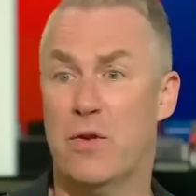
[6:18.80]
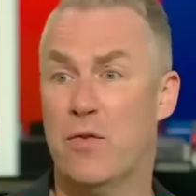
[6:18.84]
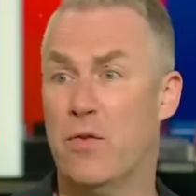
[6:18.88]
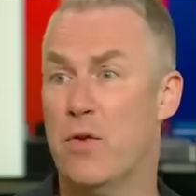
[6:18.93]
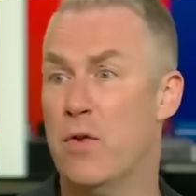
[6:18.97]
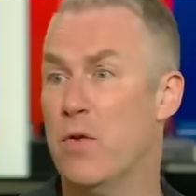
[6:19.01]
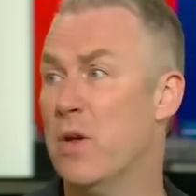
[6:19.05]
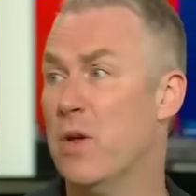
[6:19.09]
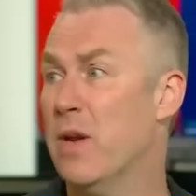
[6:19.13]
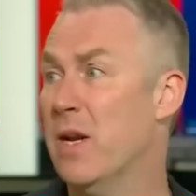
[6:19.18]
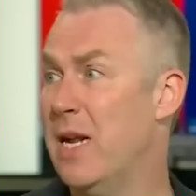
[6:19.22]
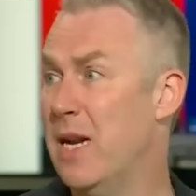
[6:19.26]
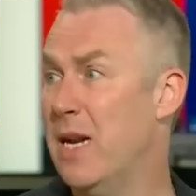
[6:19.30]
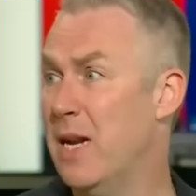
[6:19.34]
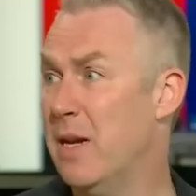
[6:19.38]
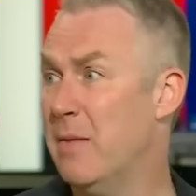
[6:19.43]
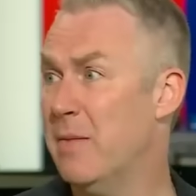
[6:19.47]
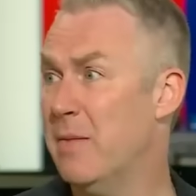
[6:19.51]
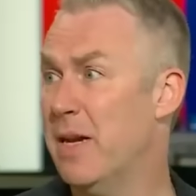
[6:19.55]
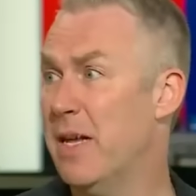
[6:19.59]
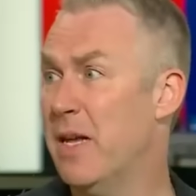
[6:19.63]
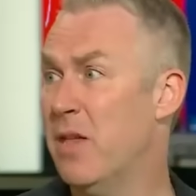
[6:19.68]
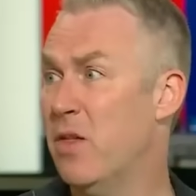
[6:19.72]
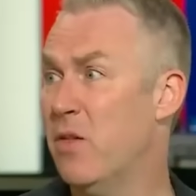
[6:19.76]
a cruciate knee
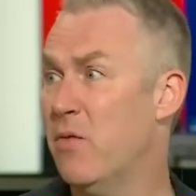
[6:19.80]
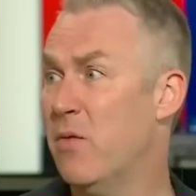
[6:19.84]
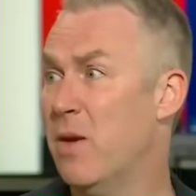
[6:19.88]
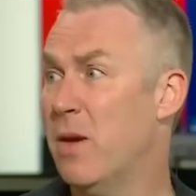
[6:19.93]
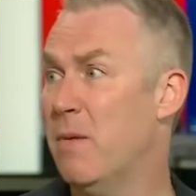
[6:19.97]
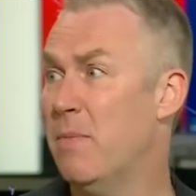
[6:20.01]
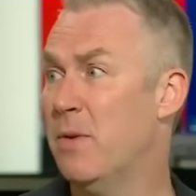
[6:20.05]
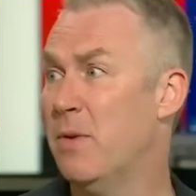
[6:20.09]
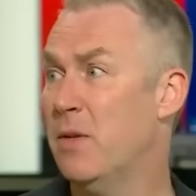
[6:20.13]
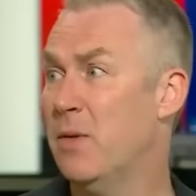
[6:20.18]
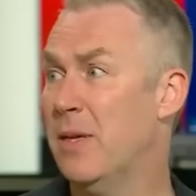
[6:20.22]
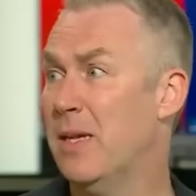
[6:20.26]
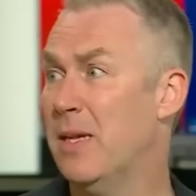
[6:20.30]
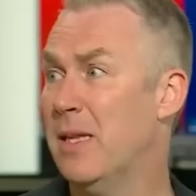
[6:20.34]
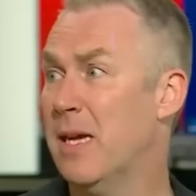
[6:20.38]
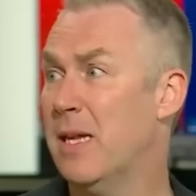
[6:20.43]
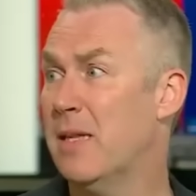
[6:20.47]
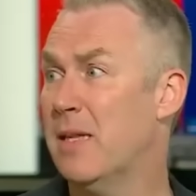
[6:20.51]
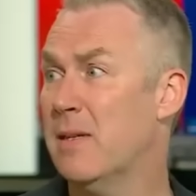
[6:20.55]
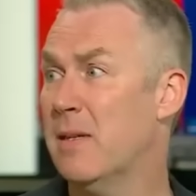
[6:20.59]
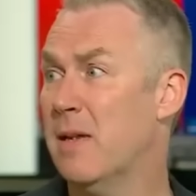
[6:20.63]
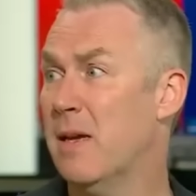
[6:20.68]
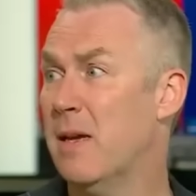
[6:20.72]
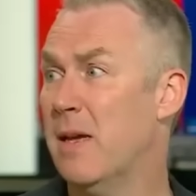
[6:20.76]
ligament injury between
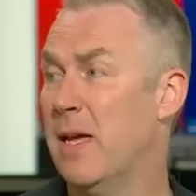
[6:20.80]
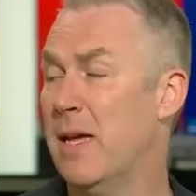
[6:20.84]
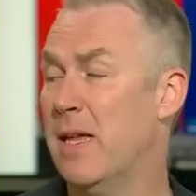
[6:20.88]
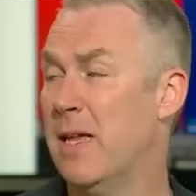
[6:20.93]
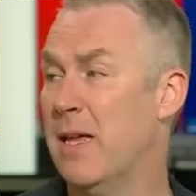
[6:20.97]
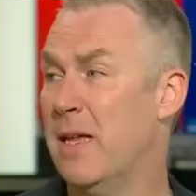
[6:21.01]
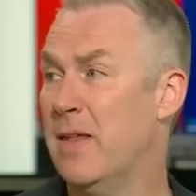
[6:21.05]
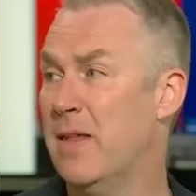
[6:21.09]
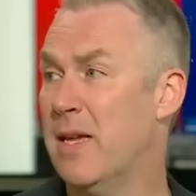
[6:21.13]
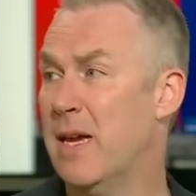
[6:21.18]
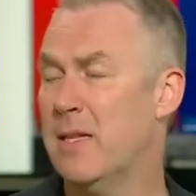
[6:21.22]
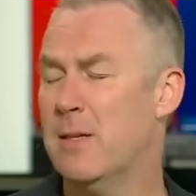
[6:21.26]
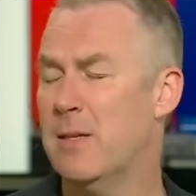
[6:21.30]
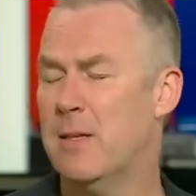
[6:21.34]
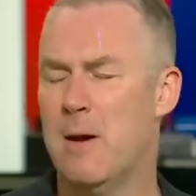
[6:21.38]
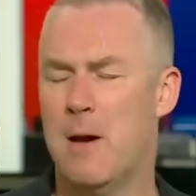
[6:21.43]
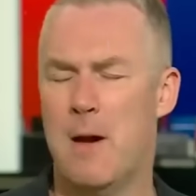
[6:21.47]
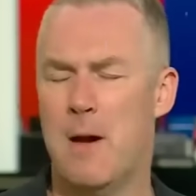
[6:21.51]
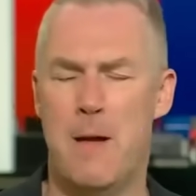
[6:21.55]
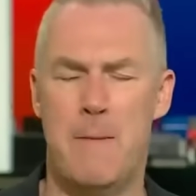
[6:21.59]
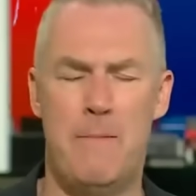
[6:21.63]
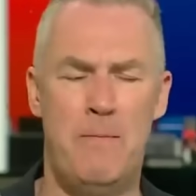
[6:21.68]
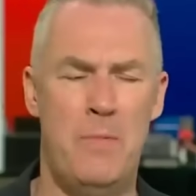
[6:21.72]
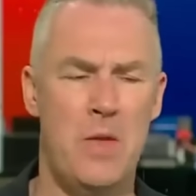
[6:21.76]
that in that
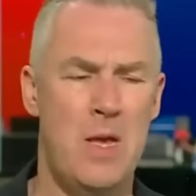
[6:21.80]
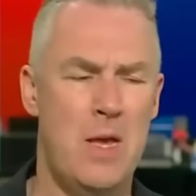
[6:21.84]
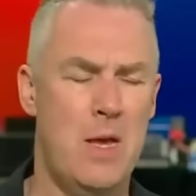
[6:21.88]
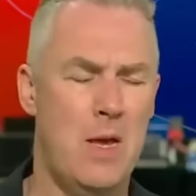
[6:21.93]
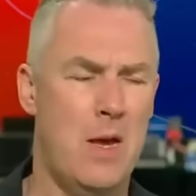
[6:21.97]
time.